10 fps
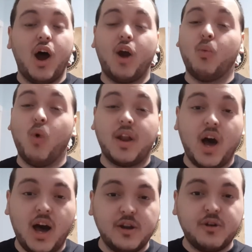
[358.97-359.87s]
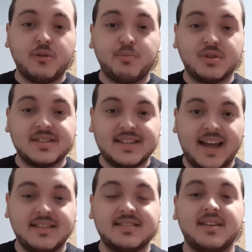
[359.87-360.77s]
are
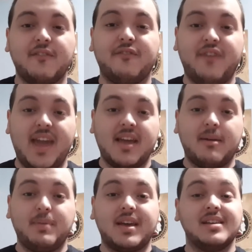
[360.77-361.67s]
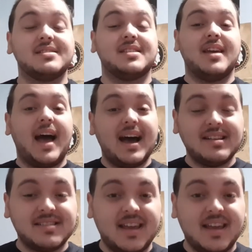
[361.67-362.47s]
100% fake because as